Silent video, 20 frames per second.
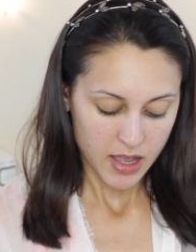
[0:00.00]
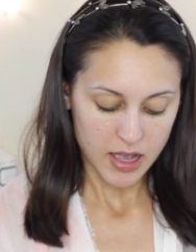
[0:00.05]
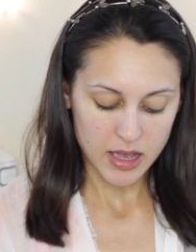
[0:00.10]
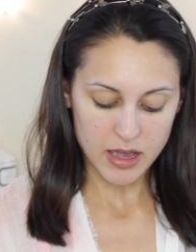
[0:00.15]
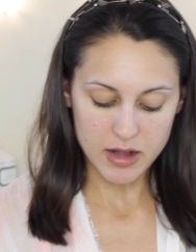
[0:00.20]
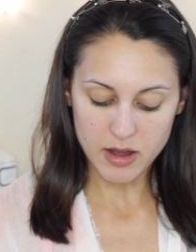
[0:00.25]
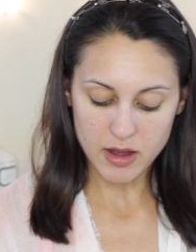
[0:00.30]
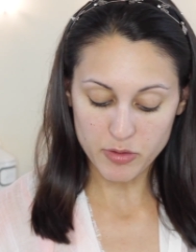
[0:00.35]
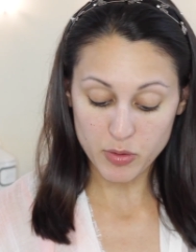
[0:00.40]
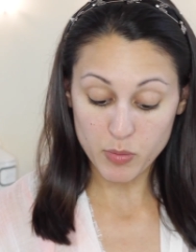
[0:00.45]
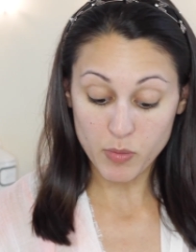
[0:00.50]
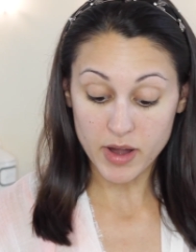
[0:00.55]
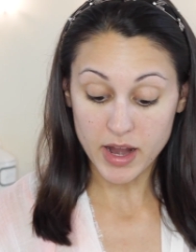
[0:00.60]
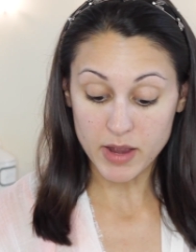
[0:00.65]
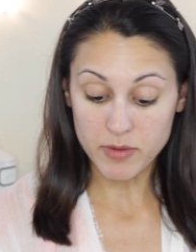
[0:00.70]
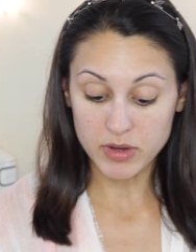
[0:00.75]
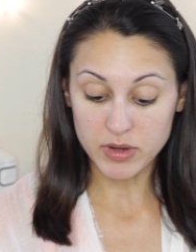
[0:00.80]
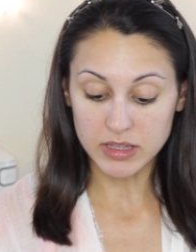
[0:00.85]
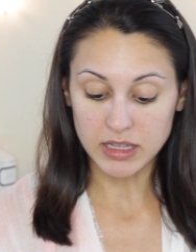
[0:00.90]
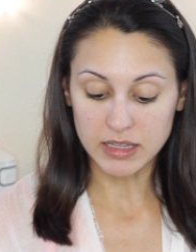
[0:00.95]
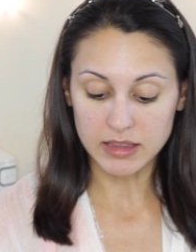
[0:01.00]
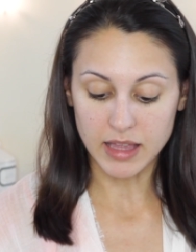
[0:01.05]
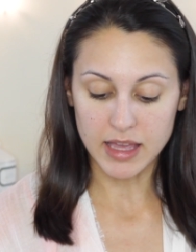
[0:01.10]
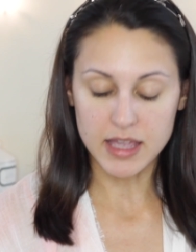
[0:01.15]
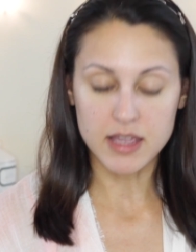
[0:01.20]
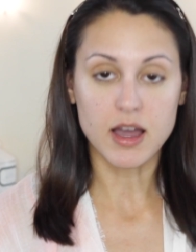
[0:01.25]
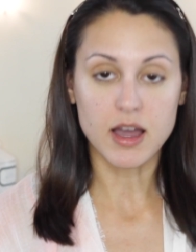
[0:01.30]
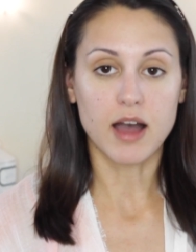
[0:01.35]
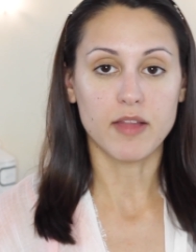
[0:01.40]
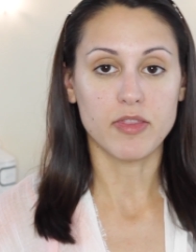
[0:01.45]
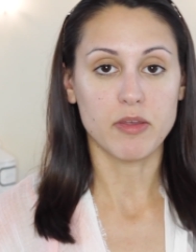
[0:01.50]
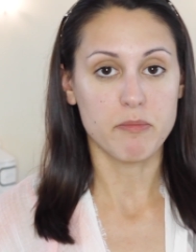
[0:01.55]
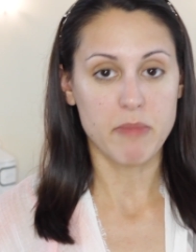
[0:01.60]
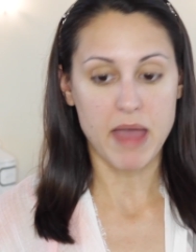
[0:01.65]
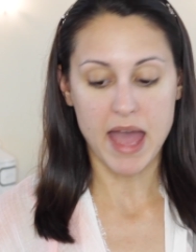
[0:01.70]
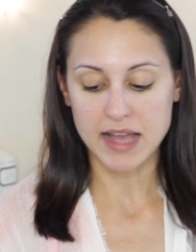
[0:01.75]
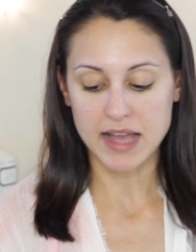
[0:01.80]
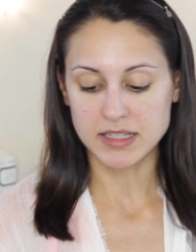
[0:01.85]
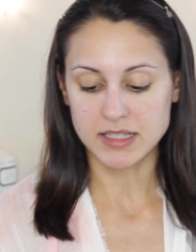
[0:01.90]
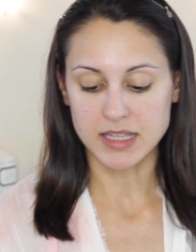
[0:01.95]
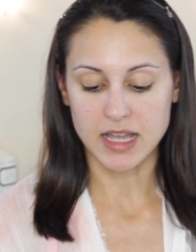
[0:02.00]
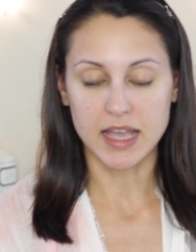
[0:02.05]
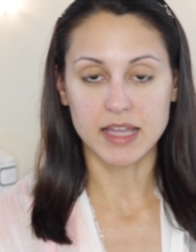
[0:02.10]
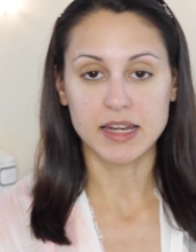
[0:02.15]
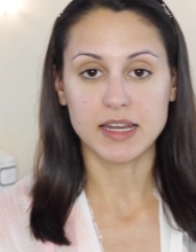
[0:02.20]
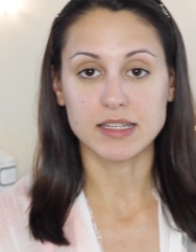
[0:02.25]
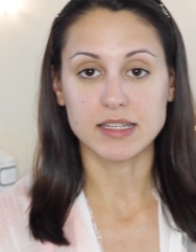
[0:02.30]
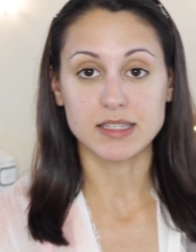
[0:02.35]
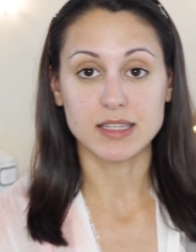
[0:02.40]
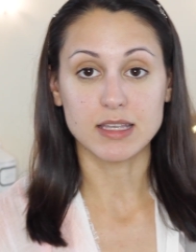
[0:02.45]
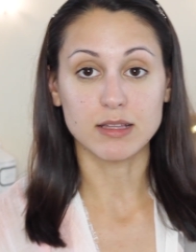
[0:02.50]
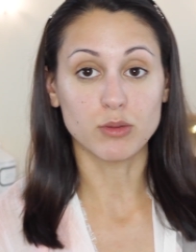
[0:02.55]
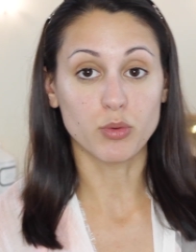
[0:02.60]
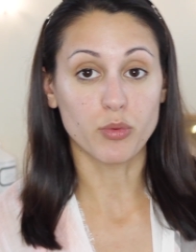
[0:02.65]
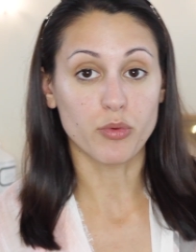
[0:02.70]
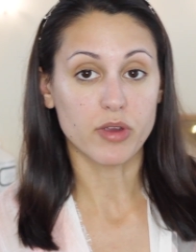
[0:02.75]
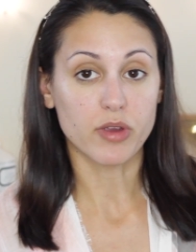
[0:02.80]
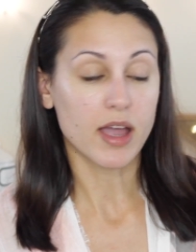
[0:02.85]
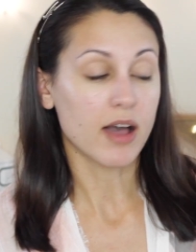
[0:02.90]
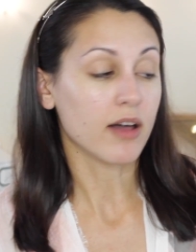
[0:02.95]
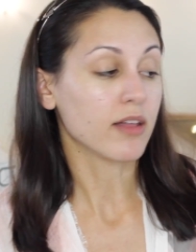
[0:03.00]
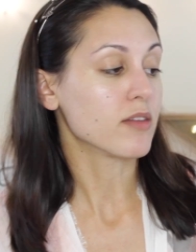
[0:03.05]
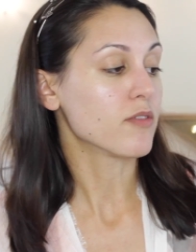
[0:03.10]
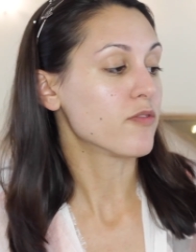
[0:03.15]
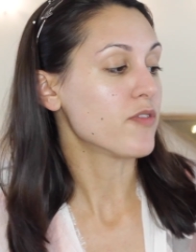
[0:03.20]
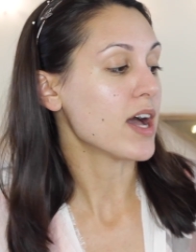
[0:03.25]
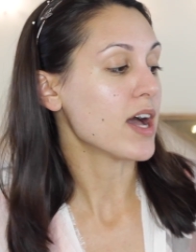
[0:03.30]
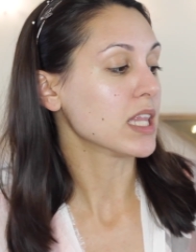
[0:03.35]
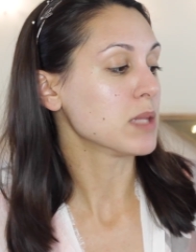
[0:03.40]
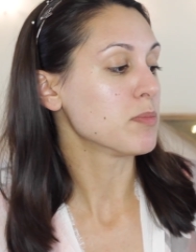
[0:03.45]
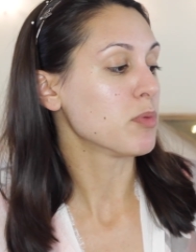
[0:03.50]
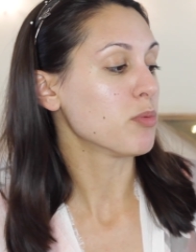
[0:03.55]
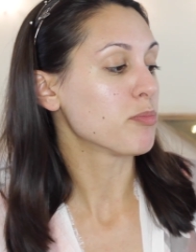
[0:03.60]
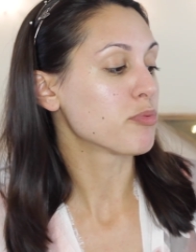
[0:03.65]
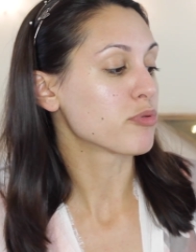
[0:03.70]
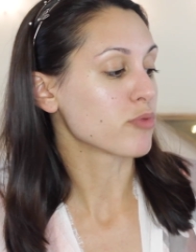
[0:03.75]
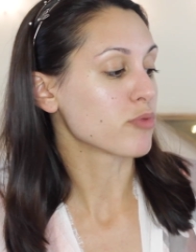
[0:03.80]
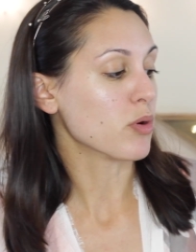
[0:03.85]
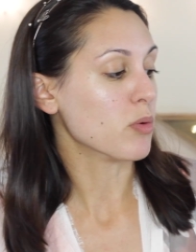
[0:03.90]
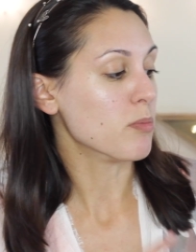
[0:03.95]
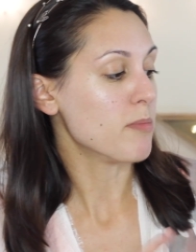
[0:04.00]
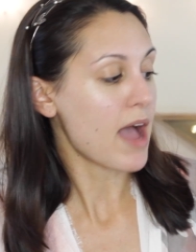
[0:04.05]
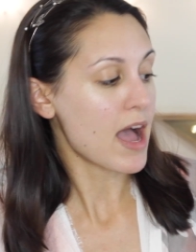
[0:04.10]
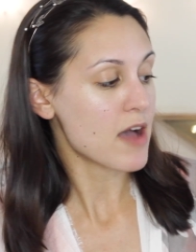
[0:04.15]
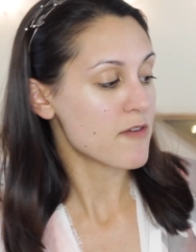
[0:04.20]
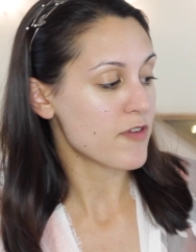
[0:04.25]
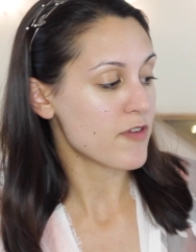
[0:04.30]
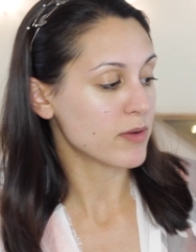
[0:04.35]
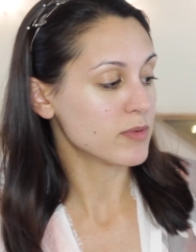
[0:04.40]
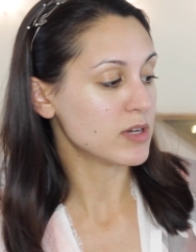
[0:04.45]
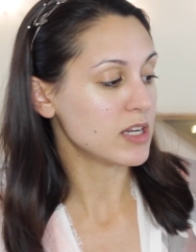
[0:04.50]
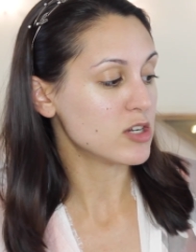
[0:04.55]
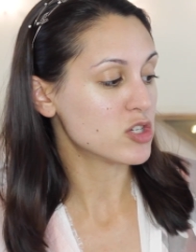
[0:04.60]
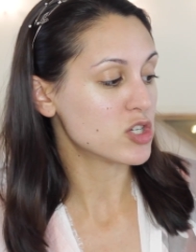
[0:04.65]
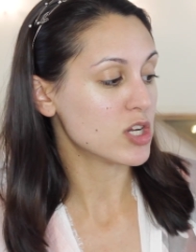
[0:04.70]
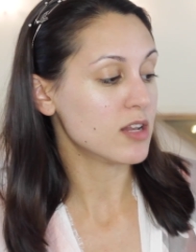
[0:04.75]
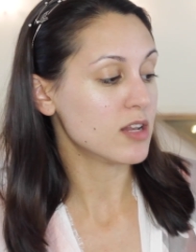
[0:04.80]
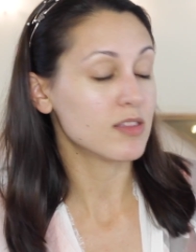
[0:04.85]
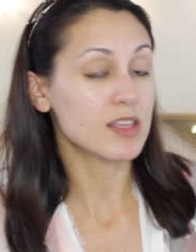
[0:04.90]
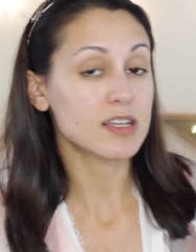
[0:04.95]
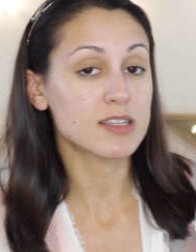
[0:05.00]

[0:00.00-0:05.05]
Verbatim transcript: And another one I really like on the matte side is the L'Oreal Infallible Pro Matte Foundation.